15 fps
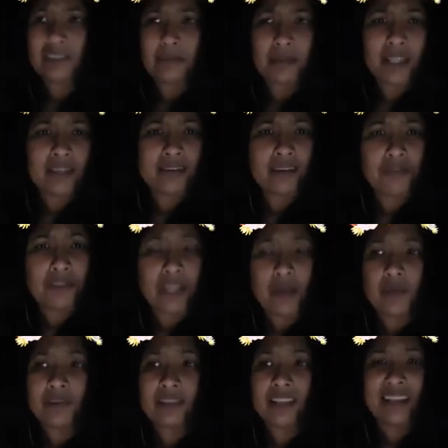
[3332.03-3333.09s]
other stuff, and I
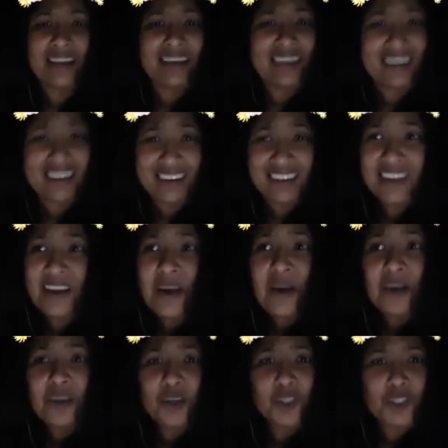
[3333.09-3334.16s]
was like,
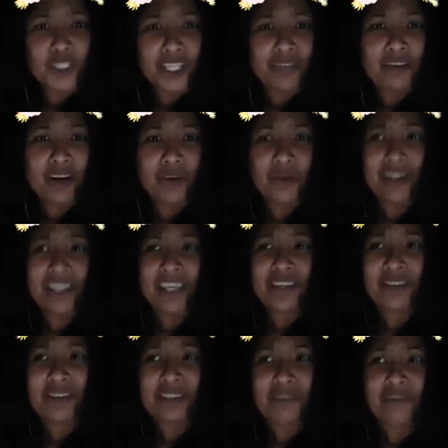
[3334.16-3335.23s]
you should have already
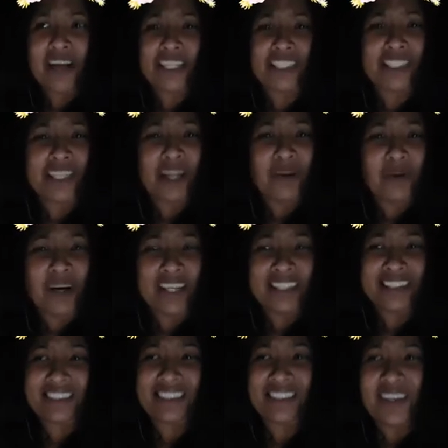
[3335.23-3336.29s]
used the vaginal
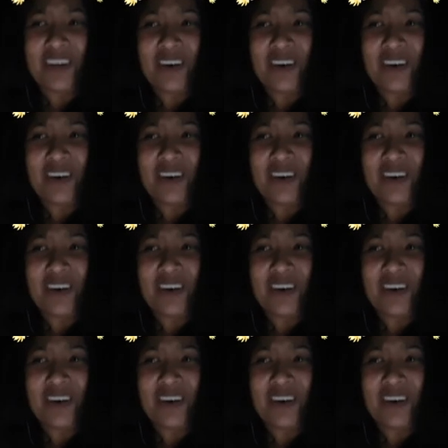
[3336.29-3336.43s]
wash. So